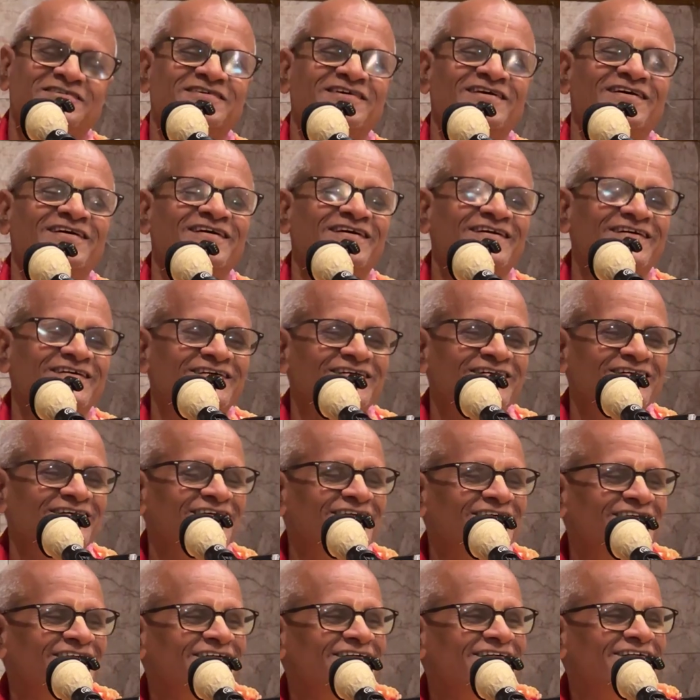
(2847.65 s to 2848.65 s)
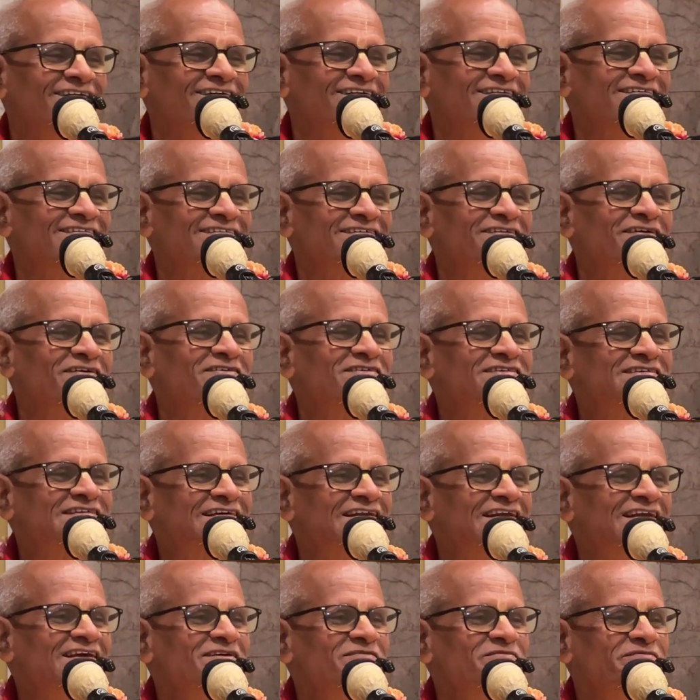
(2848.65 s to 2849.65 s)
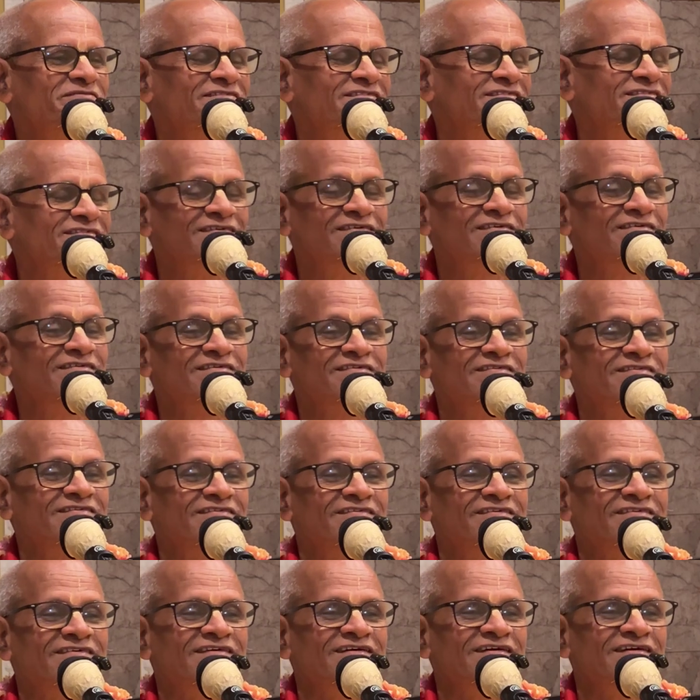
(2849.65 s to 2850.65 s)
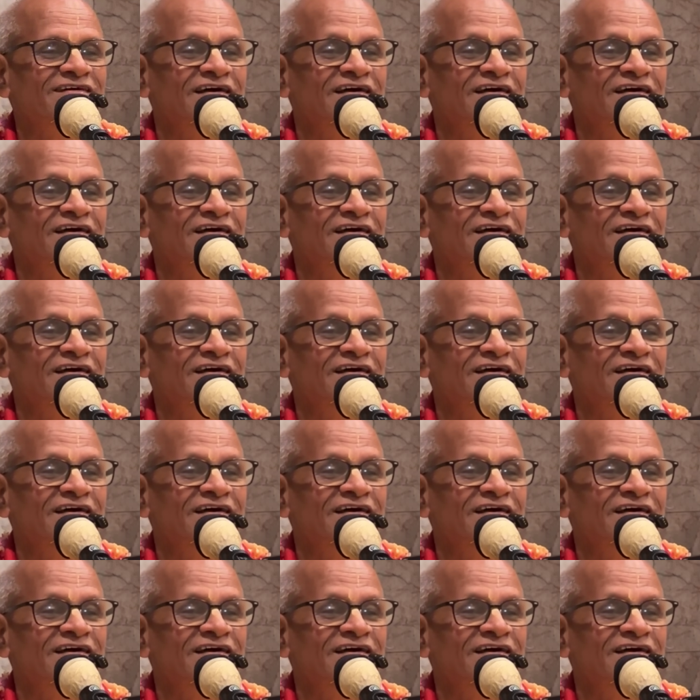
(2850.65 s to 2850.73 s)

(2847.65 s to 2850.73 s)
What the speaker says: go to sleep, no.